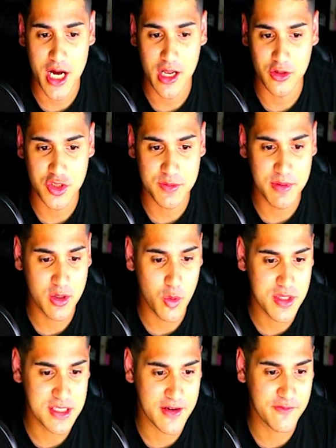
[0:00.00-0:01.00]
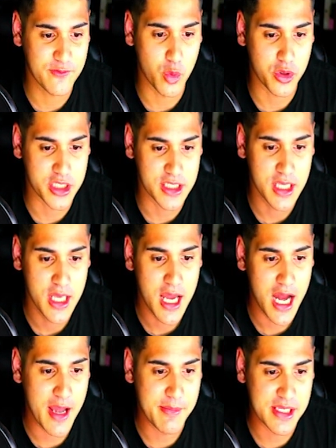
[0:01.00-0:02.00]
Bitcoin's at 40. I
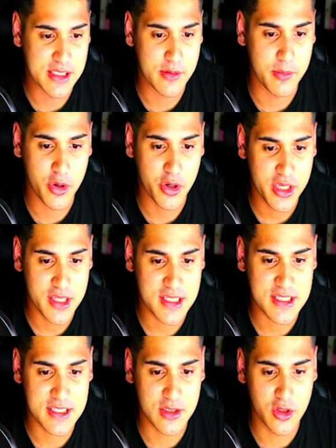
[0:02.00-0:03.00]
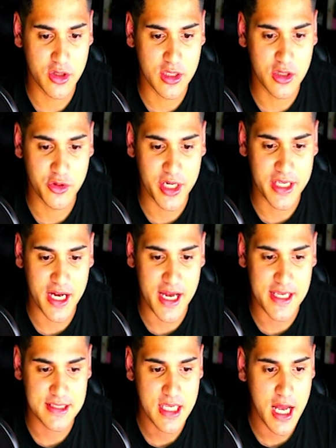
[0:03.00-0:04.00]
mean, the market is still looking great, guys.
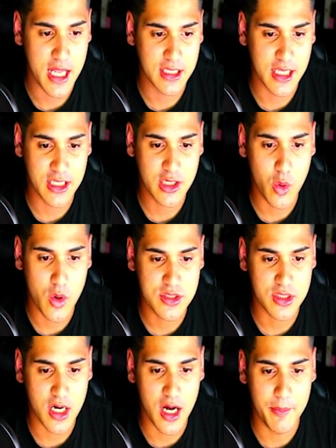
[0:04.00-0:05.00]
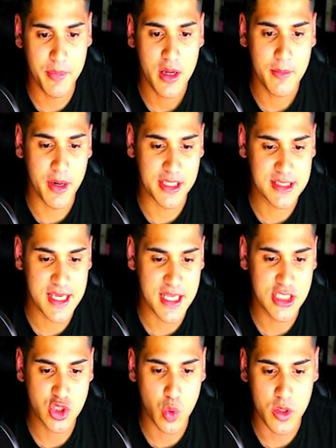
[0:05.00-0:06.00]
A lot of coins are up by 10,
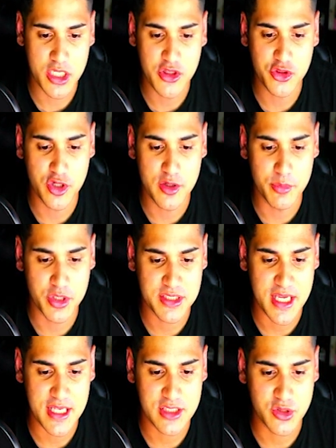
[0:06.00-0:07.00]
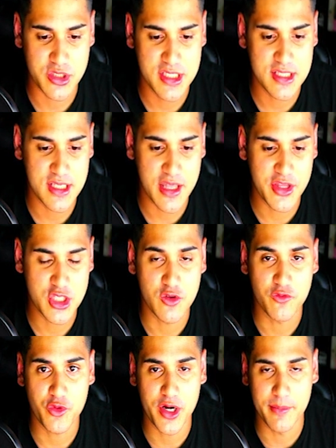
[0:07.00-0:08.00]
20, 30%. So this is nothing to
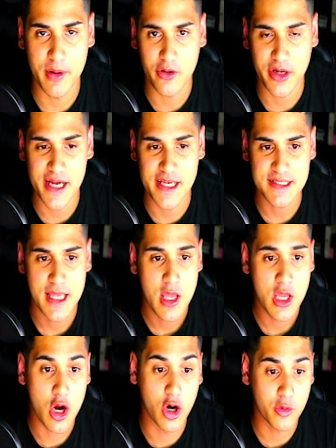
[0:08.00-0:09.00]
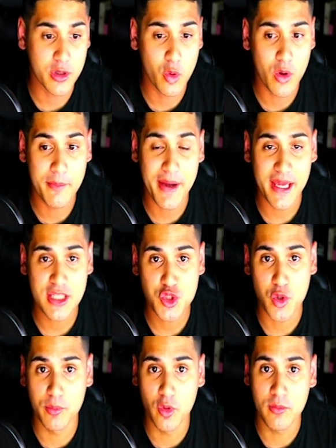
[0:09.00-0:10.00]
fret about, guys. Are we going back into a
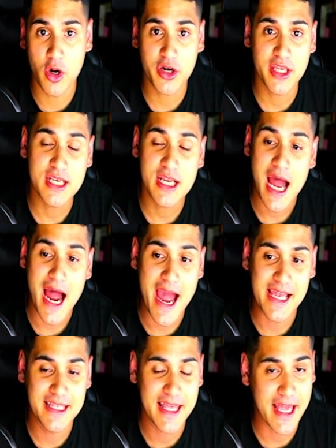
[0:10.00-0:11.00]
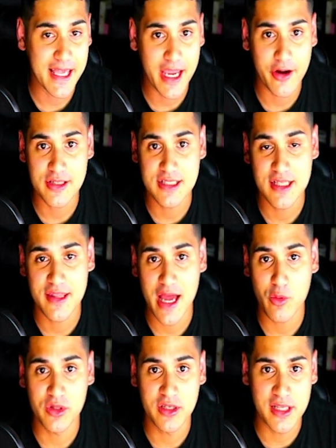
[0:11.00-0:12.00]
bull market? I can't guarantee that. We
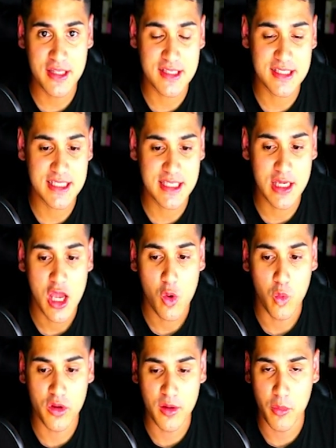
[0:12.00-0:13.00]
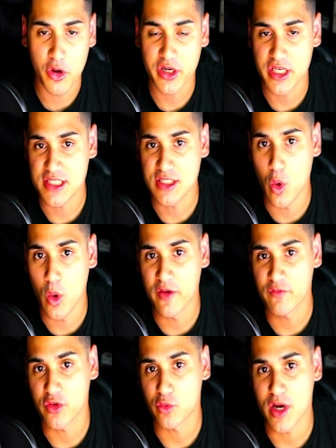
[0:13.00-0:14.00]
need to see where the market is going for the
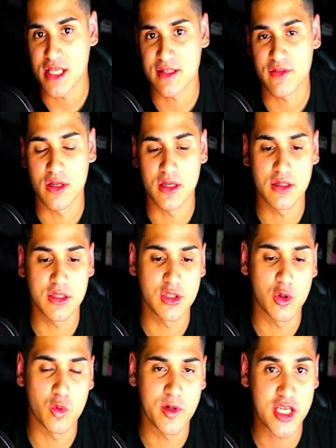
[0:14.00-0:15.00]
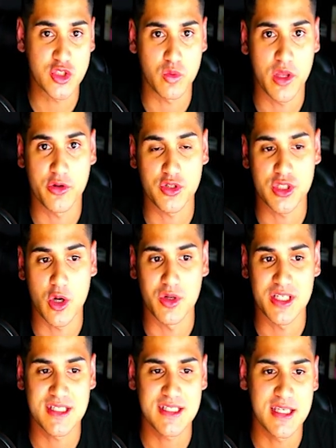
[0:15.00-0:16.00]
rest of the next week or so, and to
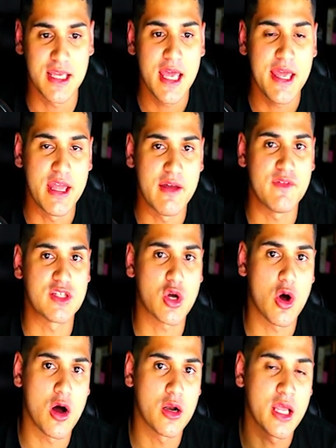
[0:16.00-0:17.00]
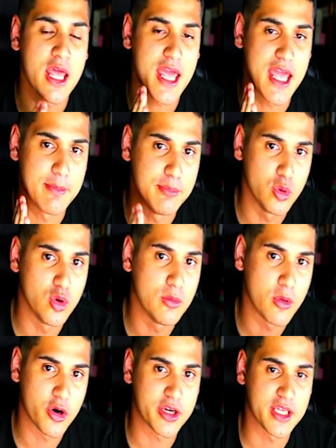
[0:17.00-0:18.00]
see if it's on a bull
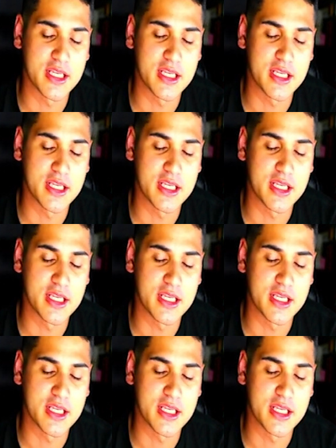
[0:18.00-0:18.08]
market